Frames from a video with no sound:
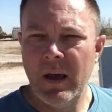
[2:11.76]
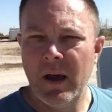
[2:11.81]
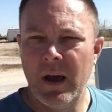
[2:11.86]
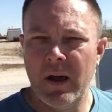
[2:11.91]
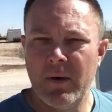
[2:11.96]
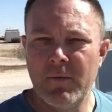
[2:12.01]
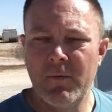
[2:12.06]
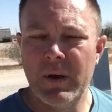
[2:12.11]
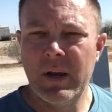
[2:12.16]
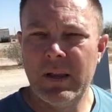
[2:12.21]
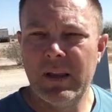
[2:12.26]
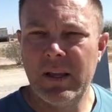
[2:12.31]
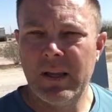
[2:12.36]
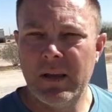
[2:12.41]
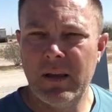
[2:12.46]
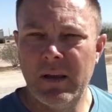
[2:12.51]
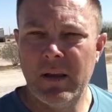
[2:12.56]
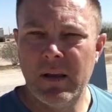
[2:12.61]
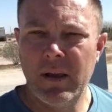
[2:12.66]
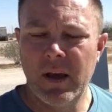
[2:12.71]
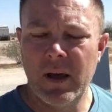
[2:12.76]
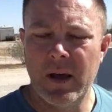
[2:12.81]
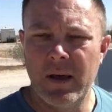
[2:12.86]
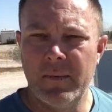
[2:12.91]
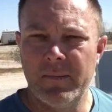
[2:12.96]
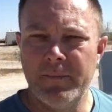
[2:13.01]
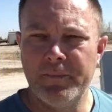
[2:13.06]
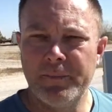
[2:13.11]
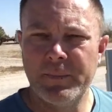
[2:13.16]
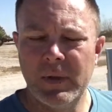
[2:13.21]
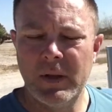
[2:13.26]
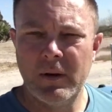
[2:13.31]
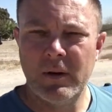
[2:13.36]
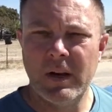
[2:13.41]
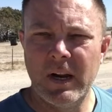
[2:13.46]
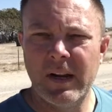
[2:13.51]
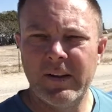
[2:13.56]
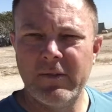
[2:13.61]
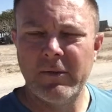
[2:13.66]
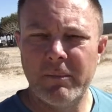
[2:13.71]
Really, you're
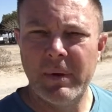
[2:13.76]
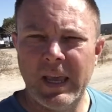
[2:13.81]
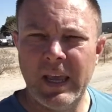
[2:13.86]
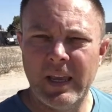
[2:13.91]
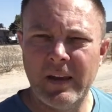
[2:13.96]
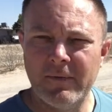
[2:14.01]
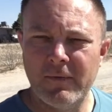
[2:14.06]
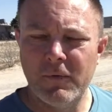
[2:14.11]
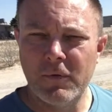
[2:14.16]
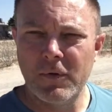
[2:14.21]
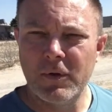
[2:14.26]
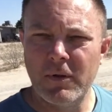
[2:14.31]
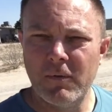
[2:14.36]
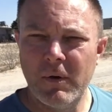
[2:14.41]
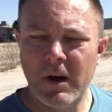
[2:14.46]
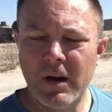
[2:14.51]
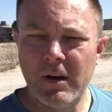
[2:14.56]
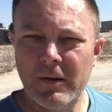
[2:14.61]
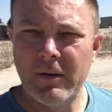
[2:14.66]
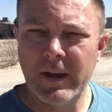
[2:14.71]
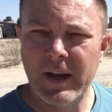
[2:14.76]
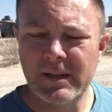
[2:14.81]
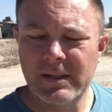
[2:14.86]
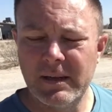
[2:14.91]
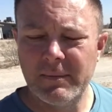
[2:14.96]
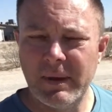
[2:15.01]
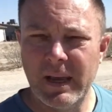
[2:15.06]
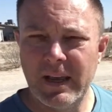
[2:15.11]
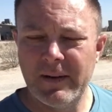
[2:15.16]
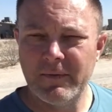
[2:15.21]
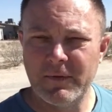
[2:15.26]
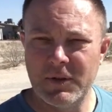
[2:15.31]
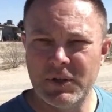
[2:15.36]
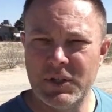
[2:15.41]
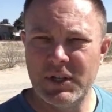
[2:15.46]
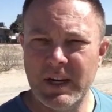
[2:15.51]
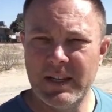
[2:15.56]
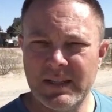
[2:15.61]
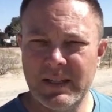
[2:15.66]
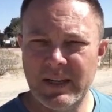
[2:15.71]
not even paying for the water. You actually pay for
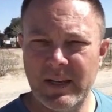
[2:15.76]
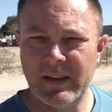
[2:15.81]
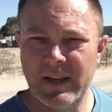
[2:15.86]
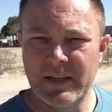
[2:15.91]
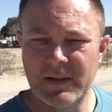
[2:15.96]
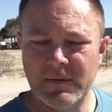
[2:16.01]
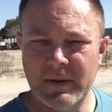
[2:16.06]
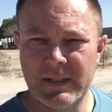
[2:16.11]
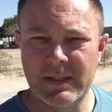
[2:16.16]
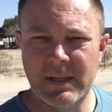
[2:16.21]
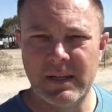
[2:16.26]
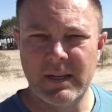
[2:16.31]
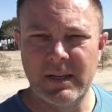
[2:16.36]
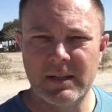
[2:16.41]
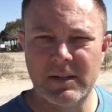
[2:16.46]
just the electricity.